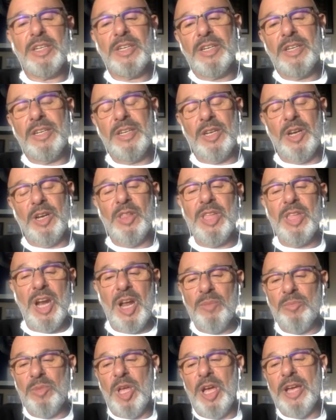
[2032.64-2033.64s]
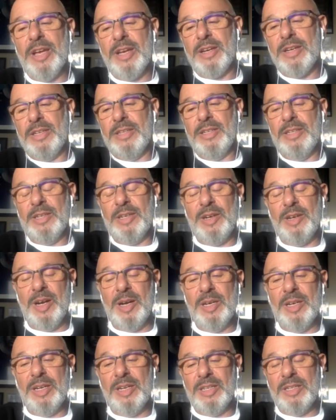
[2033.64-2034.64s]
you know, then I'm like, you
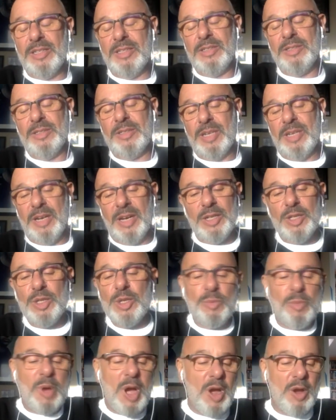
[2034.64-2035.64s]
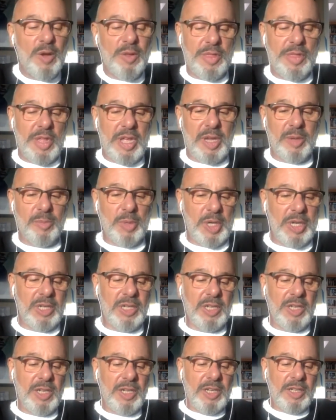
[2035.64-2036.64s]
know, I do my own thing.
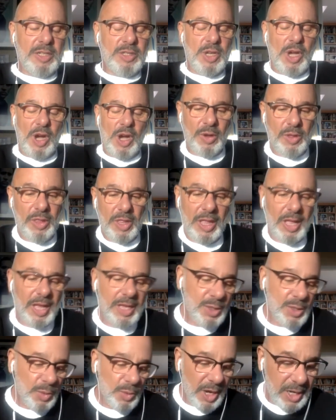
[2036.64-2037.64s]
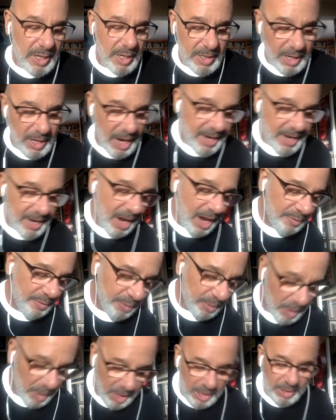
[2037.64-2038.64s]
But so that's what I got
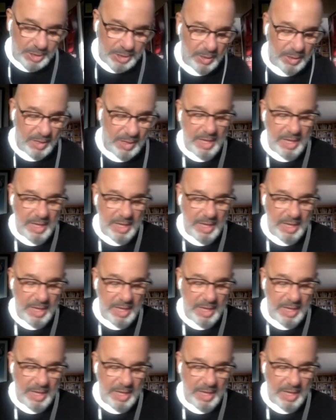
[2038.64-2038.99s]
from Hunter. And